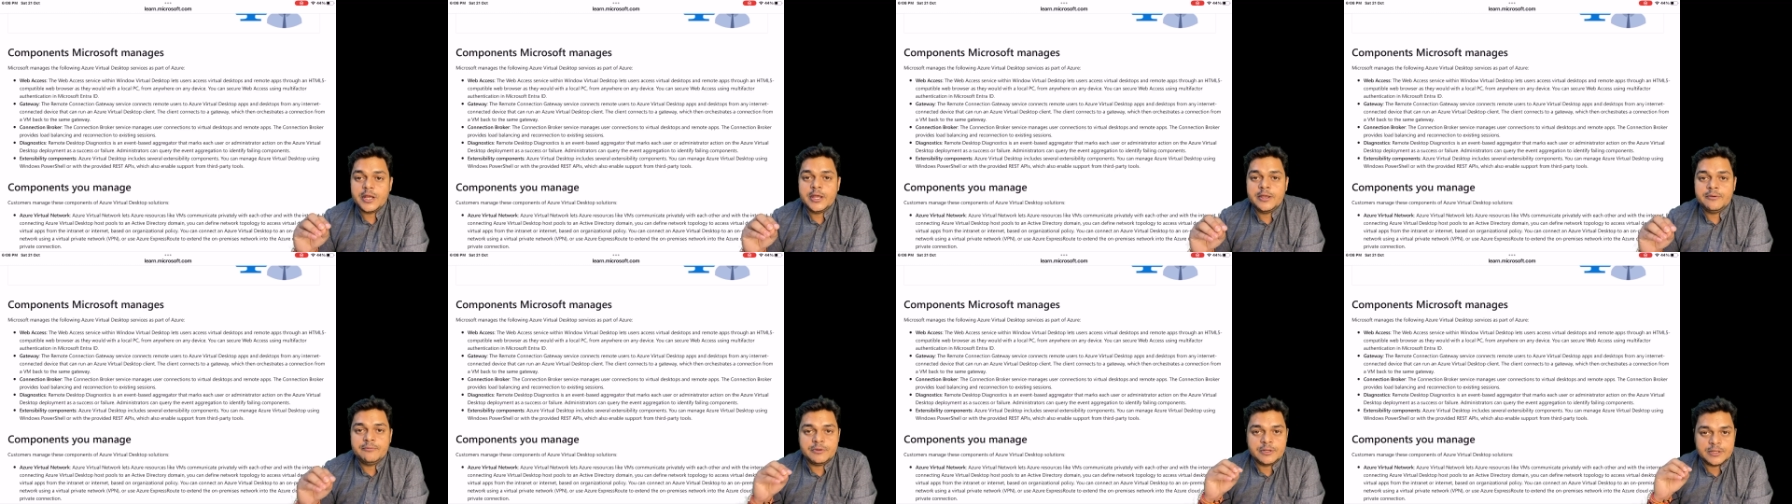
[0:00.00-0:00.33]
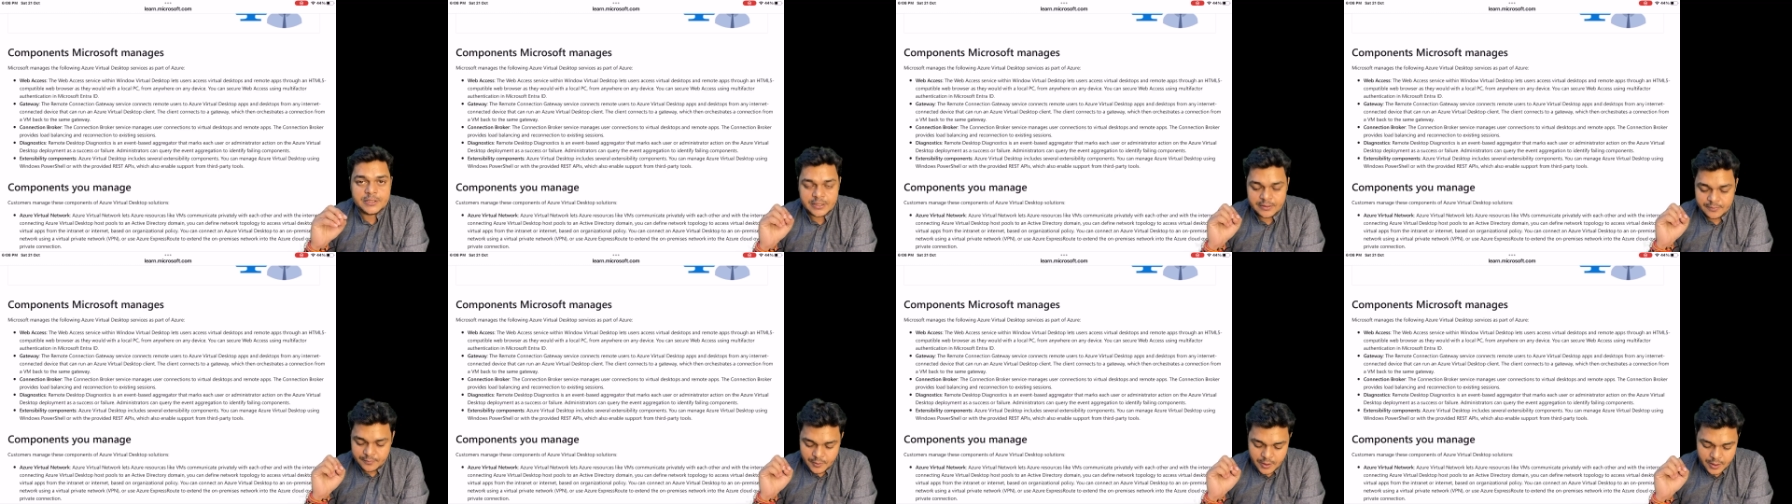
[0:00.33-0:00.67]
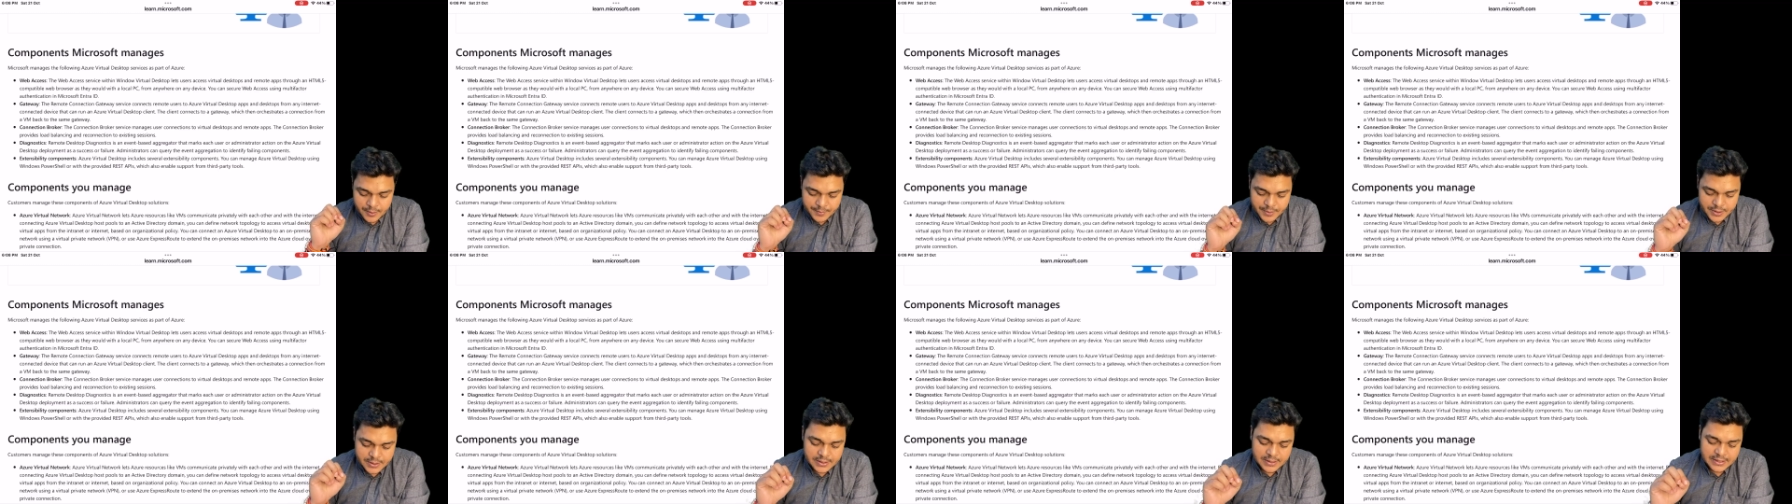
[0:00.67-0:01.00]
AVD
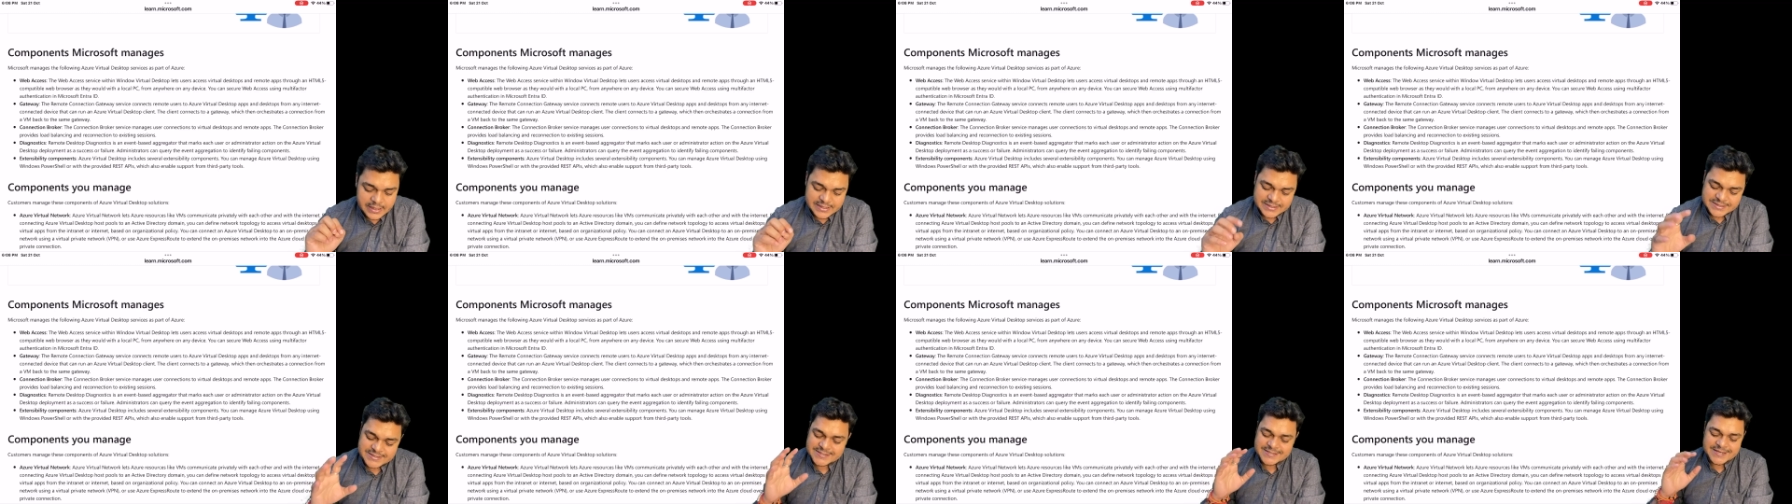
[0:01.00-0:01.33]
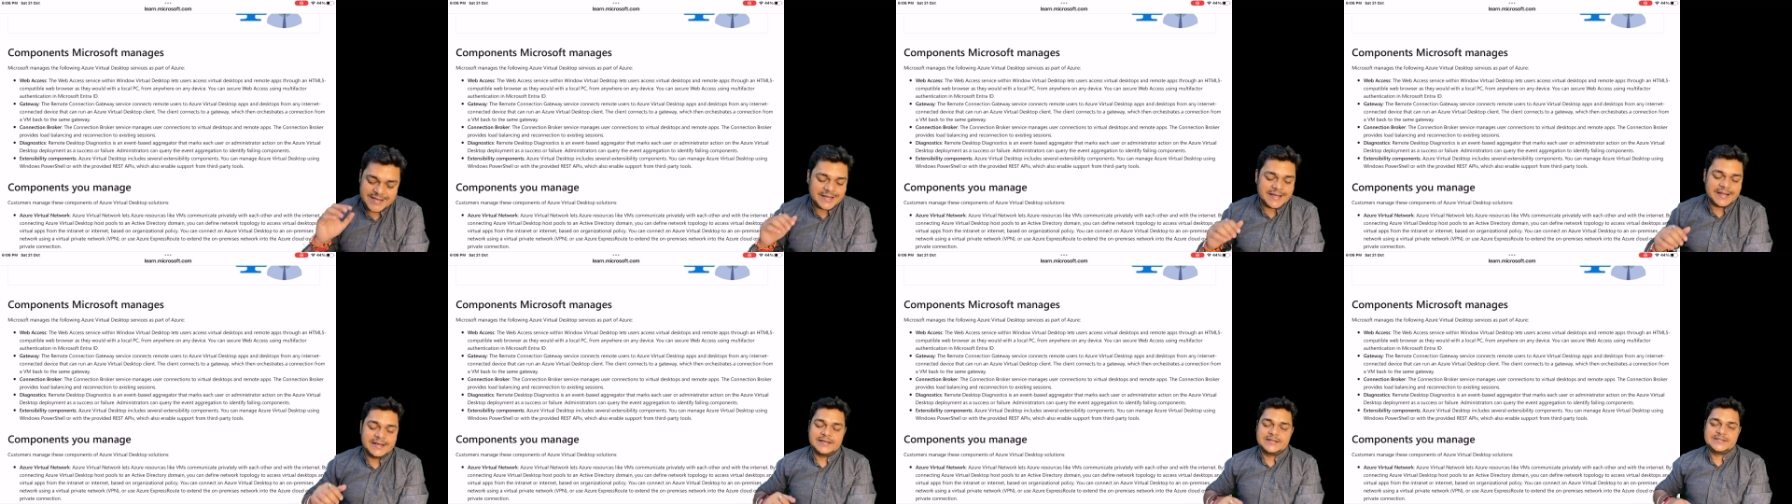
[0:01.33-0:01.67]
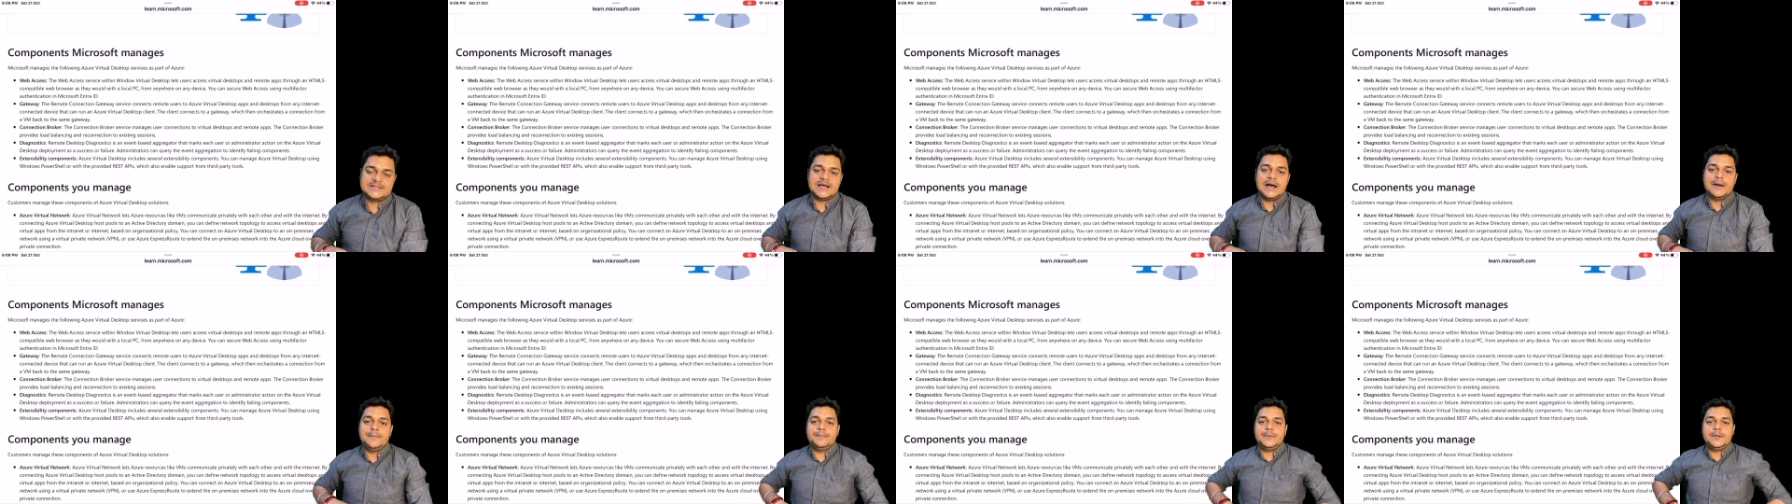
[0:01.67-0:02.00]
environment let's take an
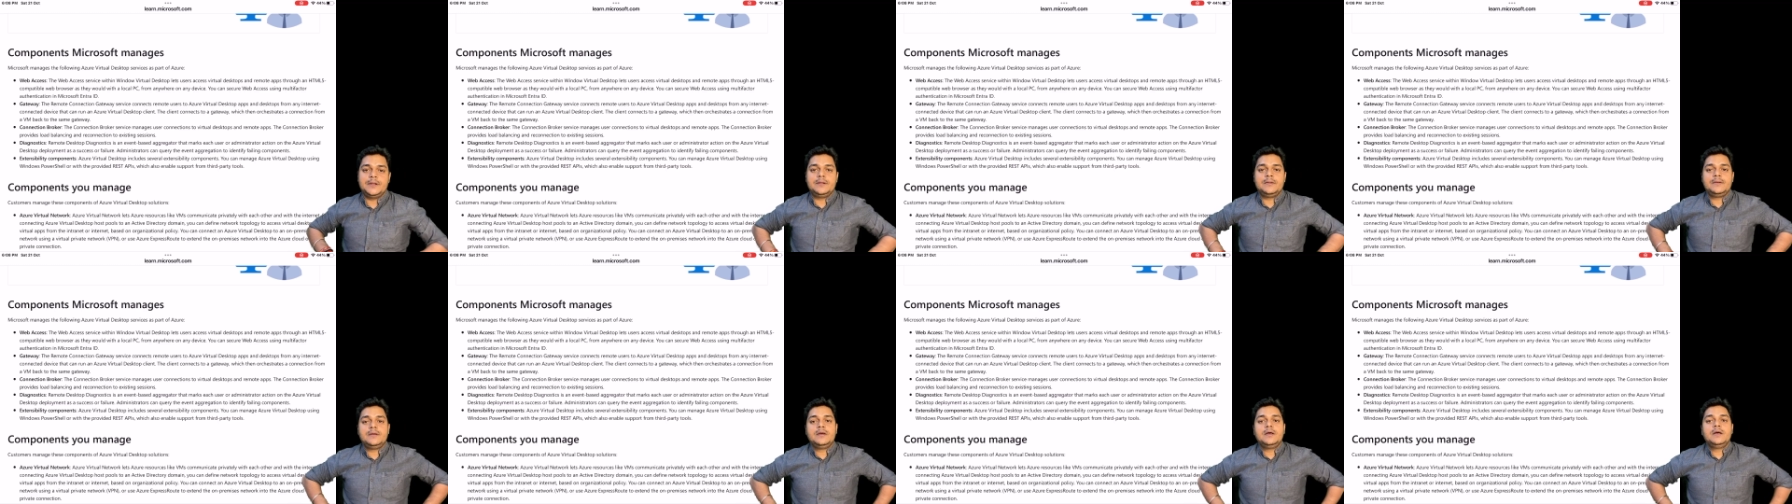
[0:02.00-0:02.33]
example